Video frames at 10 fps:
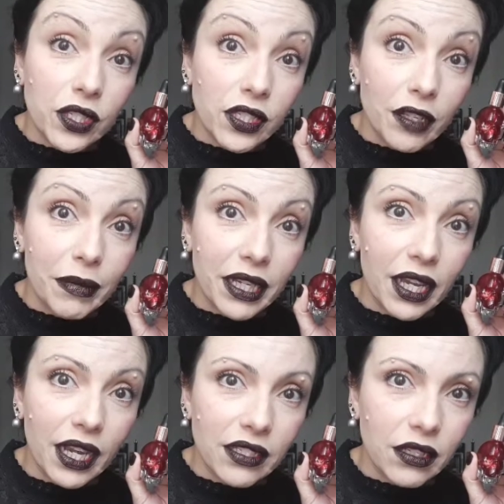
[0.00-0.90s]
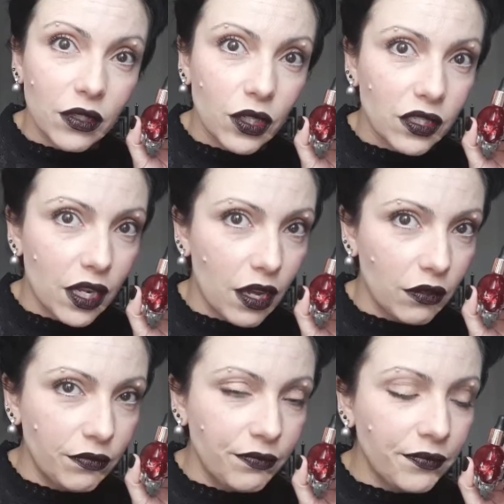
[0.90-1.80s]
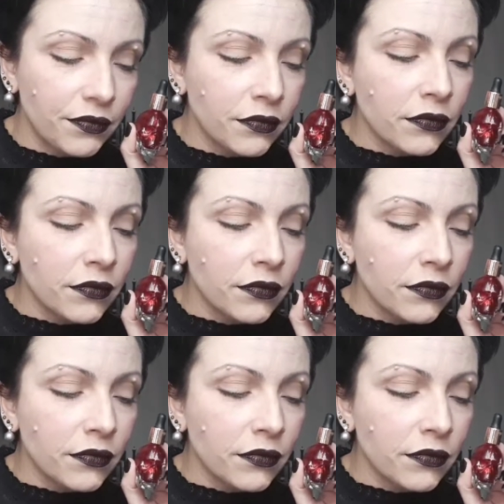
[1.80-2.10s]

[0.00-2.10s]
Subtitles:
which is not my case, and you can tell.